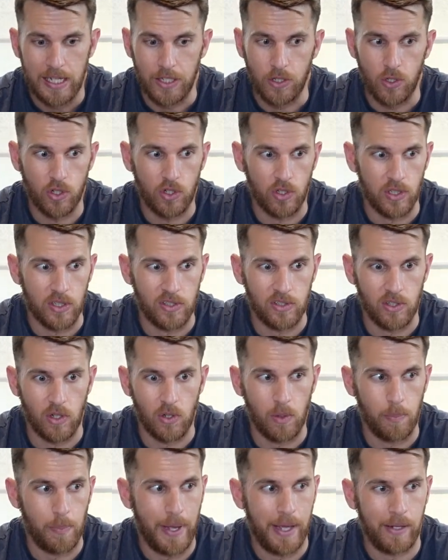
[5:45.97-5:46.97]
Usually
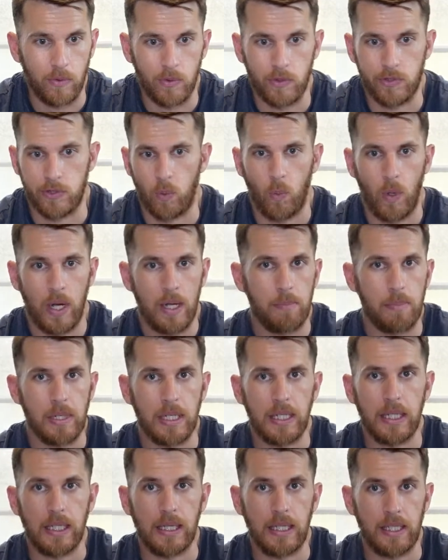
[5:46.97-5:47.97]
solar panels are way
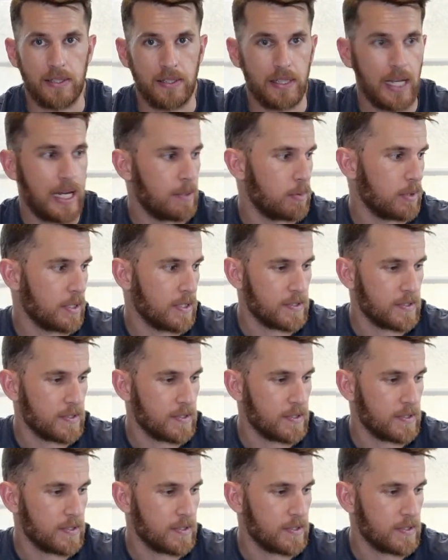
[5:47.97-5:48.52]
bigger than this table